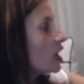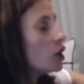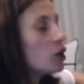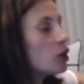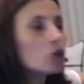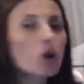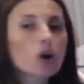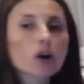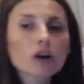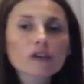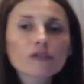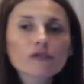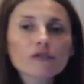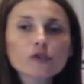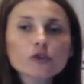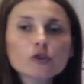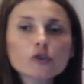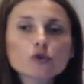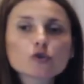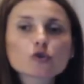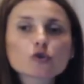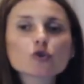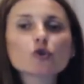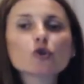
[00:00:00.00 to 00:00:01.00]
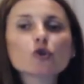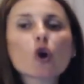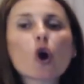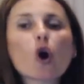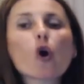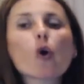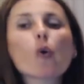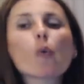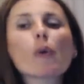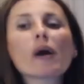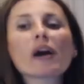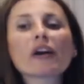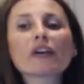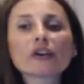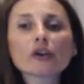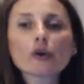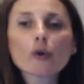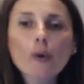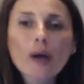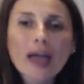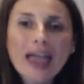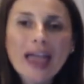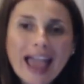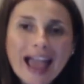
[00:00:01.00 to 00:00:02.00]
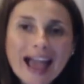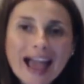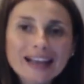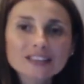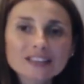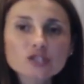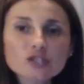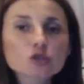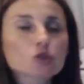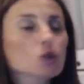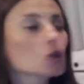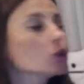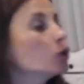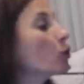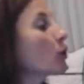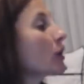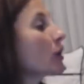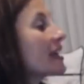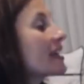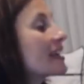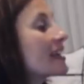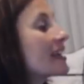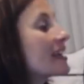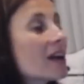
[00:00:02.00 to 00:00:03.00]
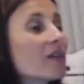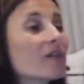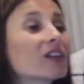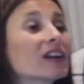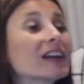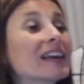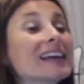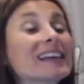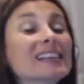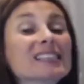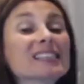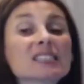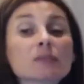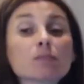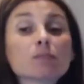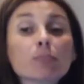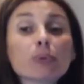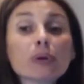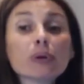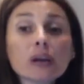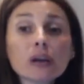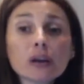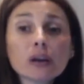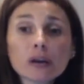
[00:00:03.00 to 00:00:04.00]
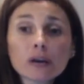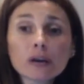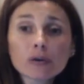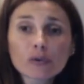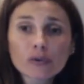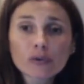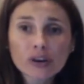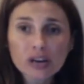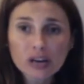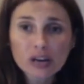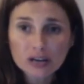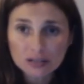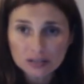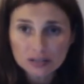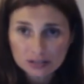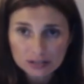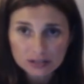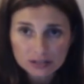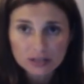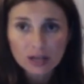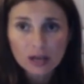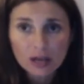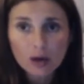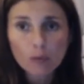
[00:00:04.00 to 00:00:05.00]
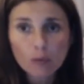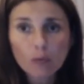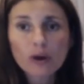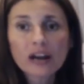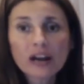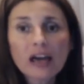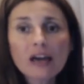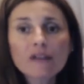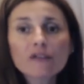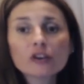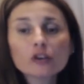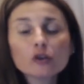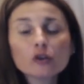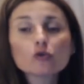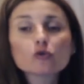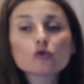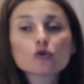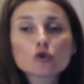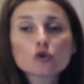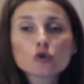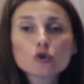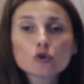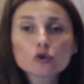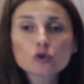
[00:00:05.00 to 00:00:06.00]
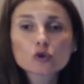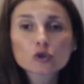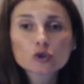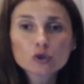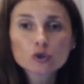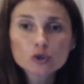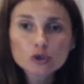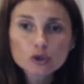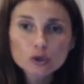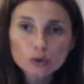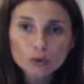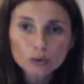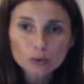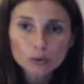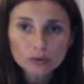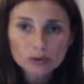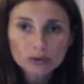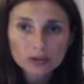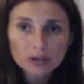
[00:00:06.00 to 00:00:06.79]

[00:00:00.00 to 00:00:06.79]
in order for you to know where you at so you can have an experience whatever you choose to do.